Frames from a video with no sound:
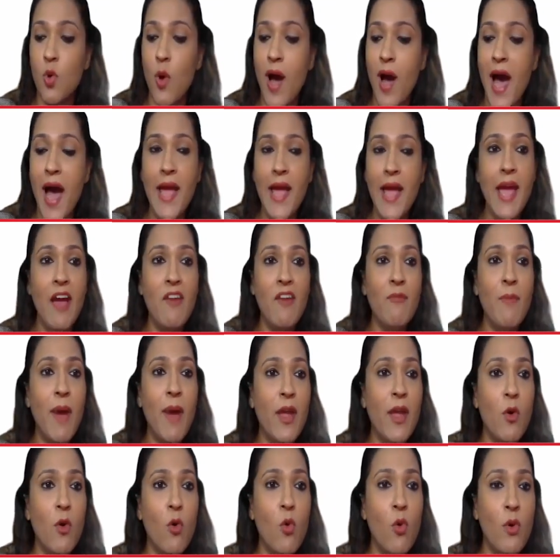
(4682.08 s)
So I have
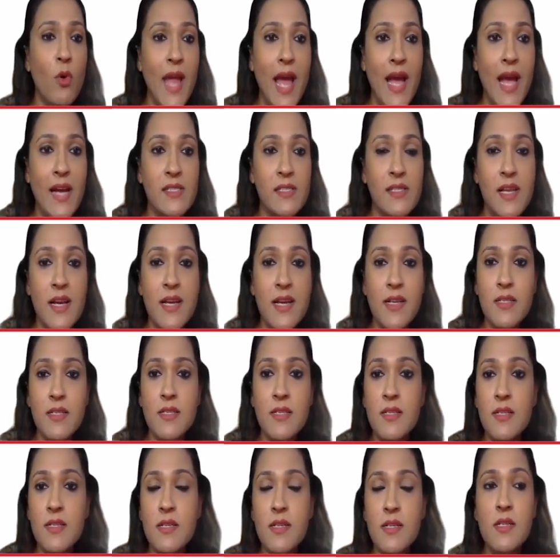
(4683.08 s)
my own
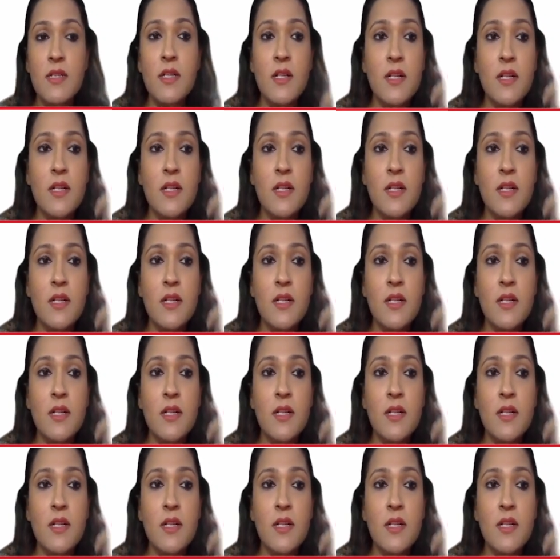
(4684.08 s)
access,